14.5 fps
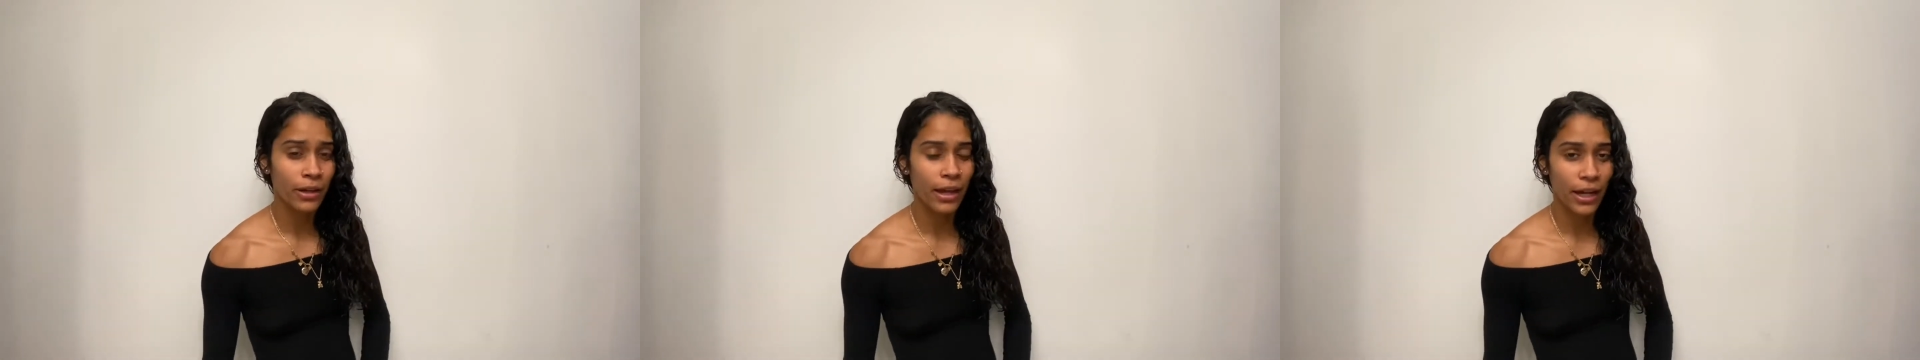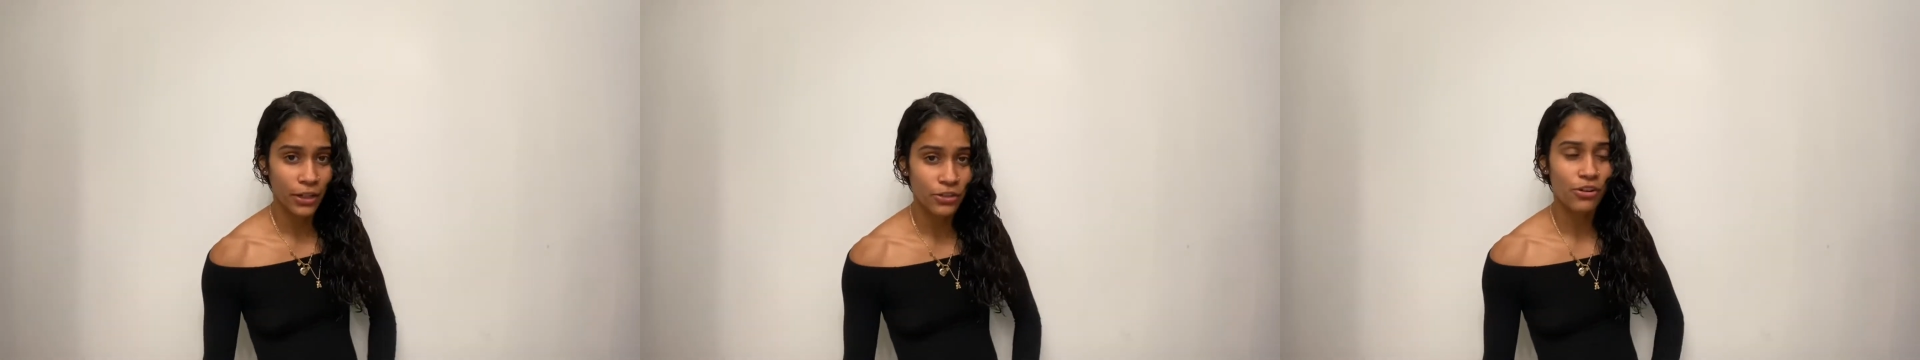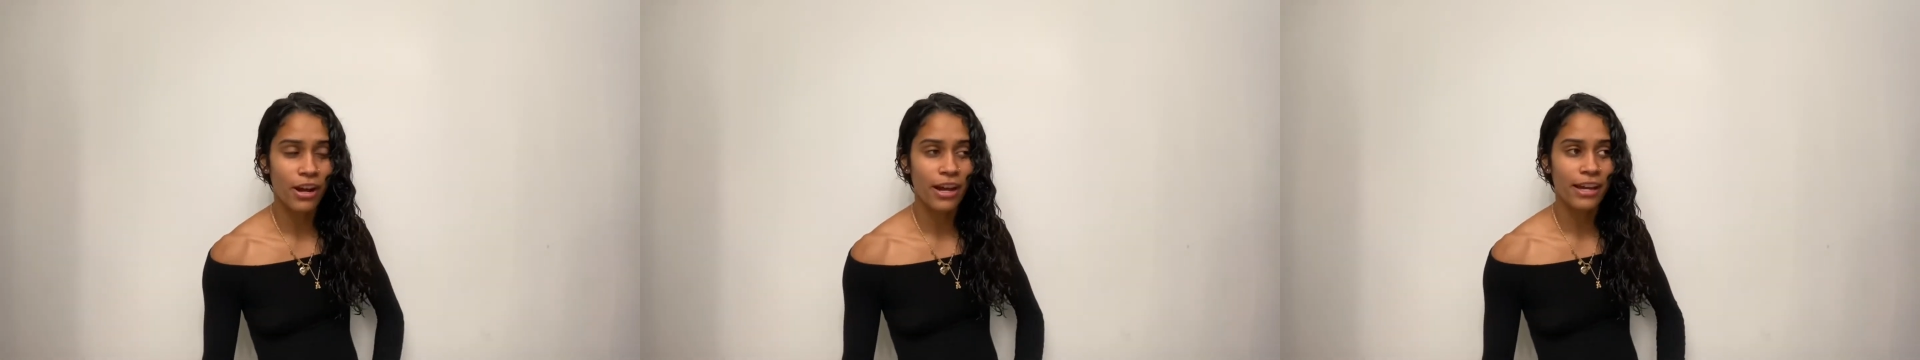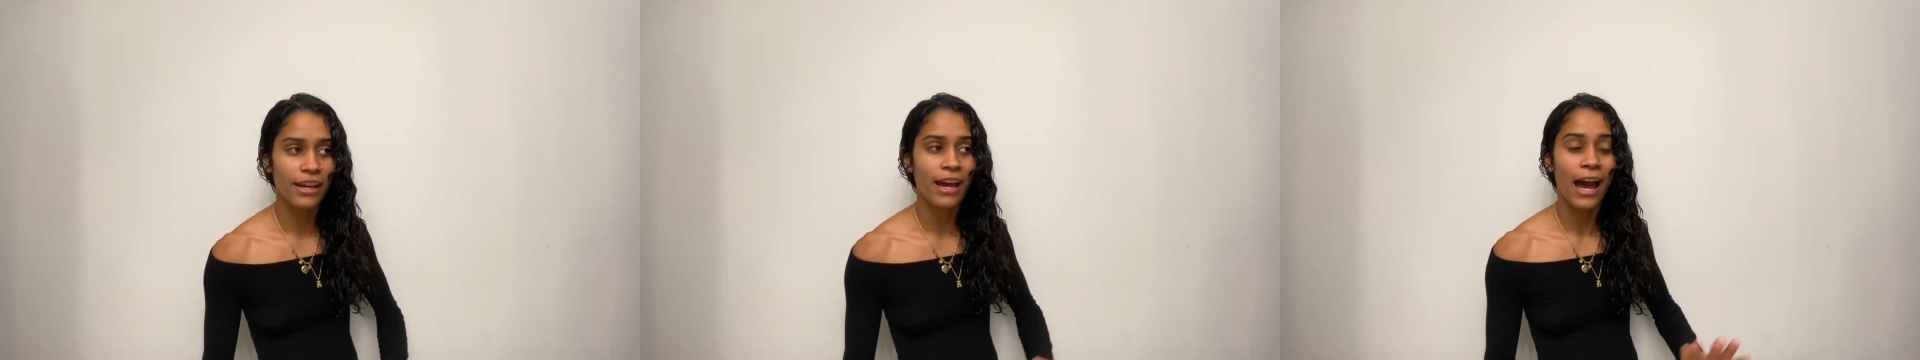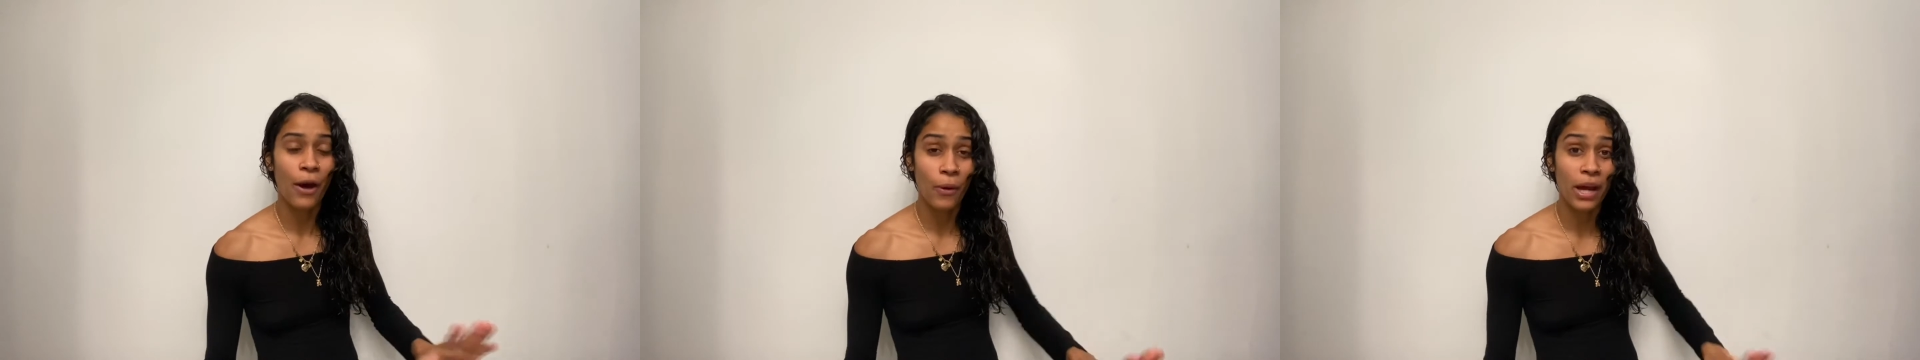air dry
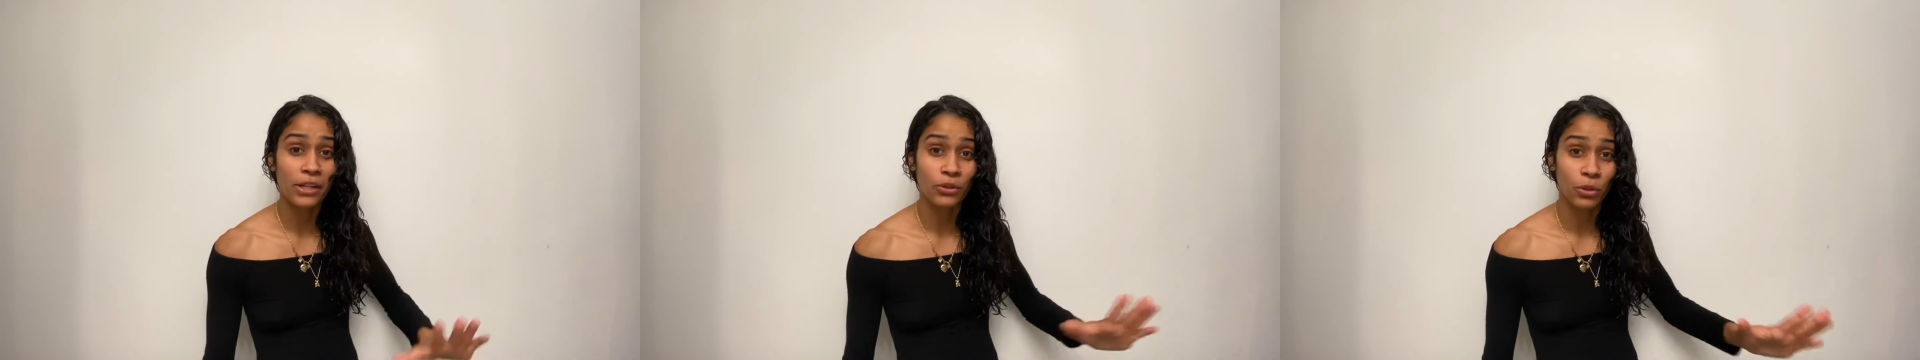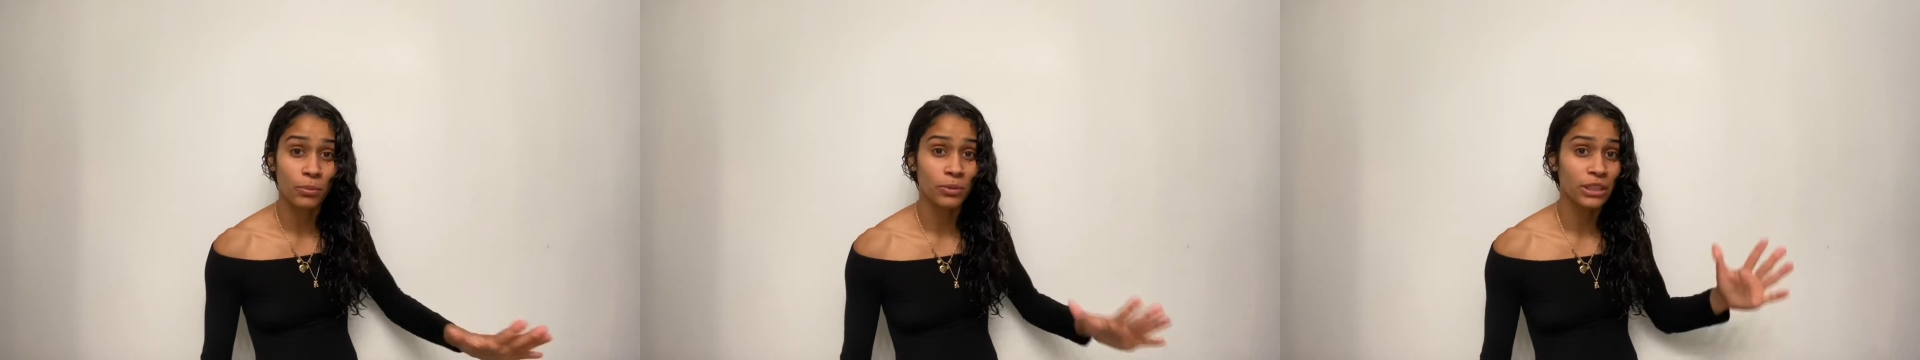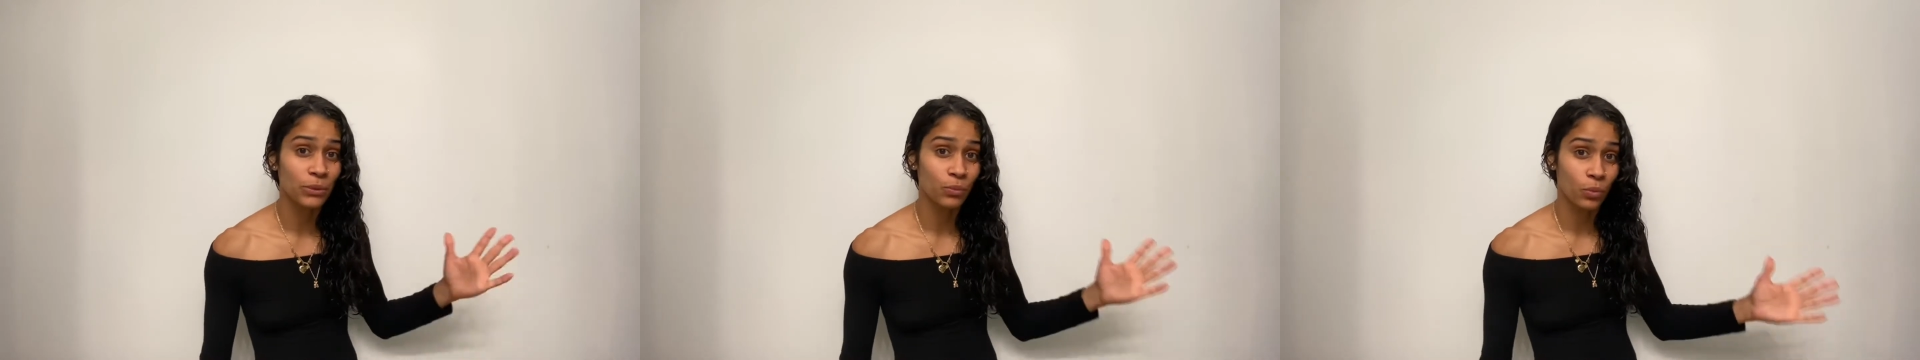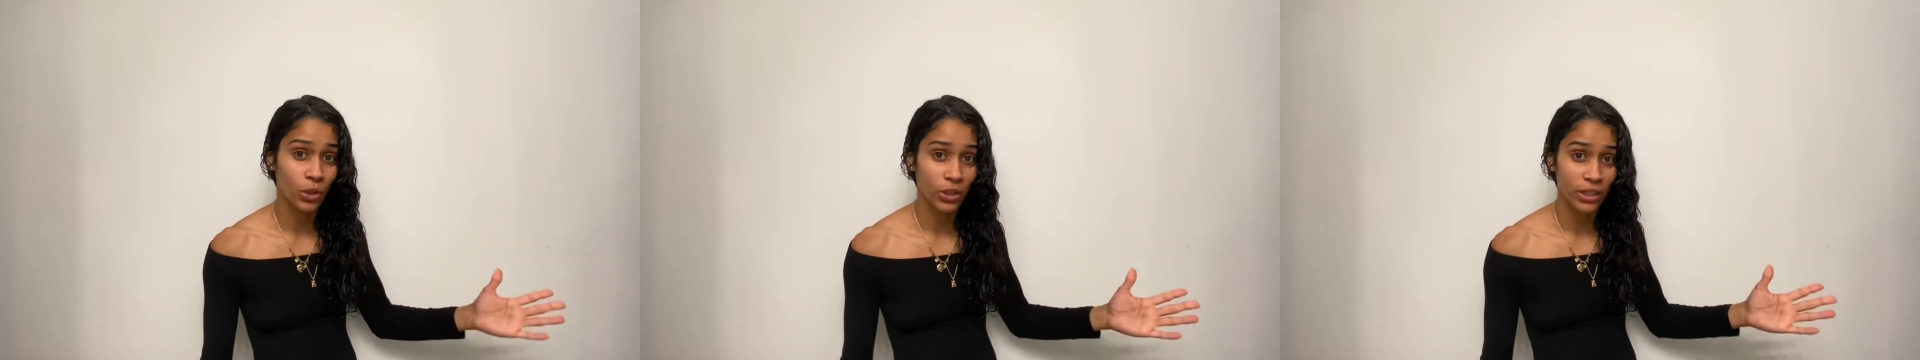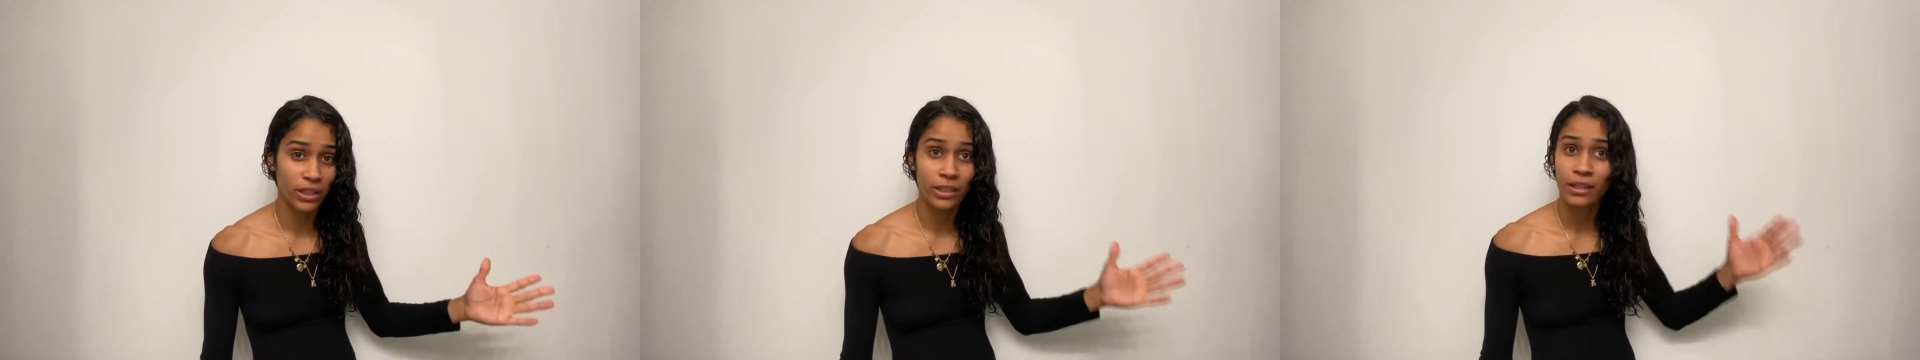how I normally
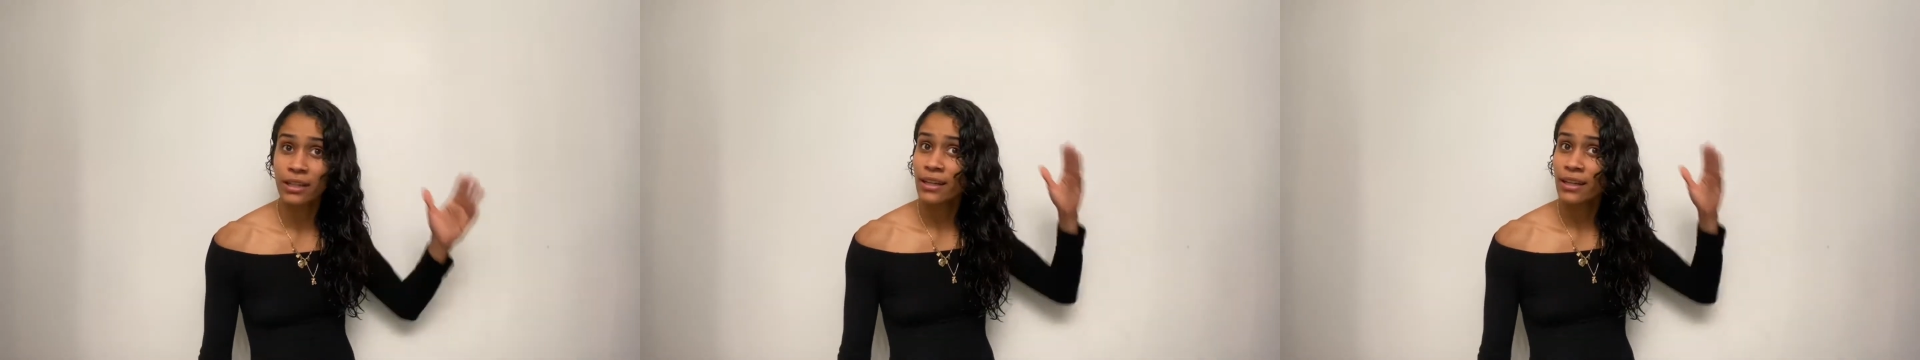would